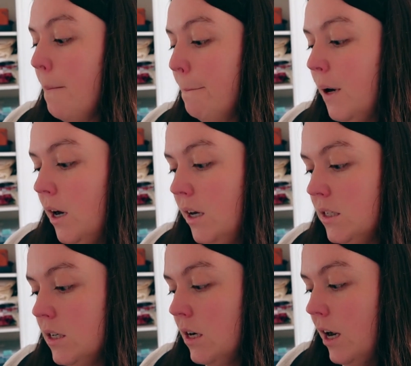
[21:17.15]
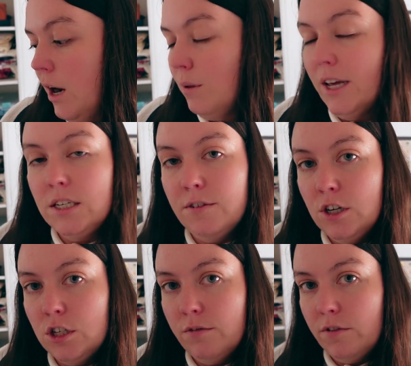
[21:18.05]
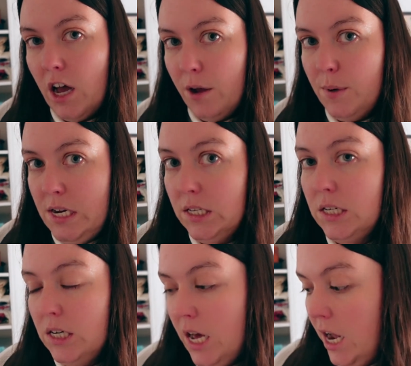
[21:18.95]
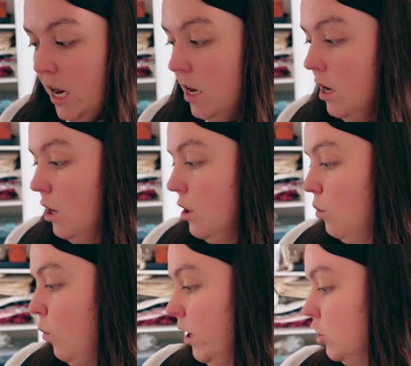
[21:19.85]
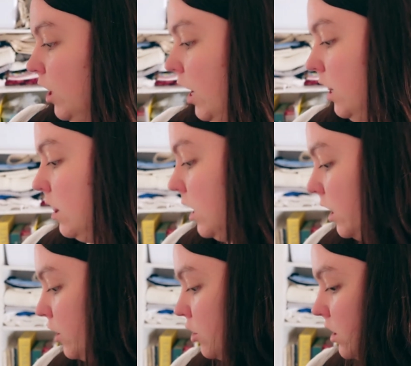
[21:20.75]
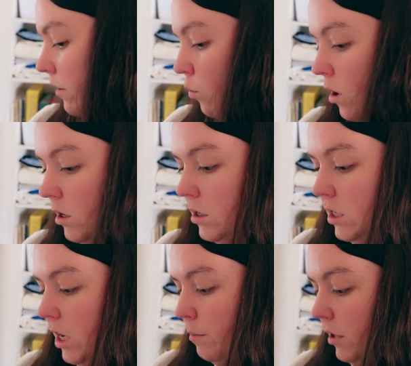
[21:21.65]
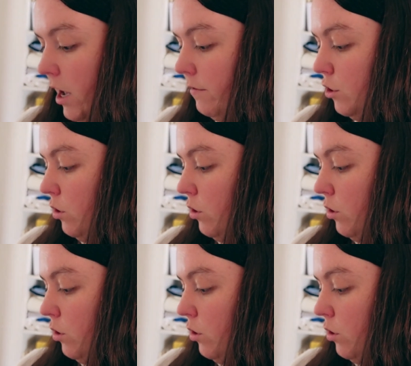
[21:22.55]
but I would like to finish the fly piece today, which I think I just have one step left.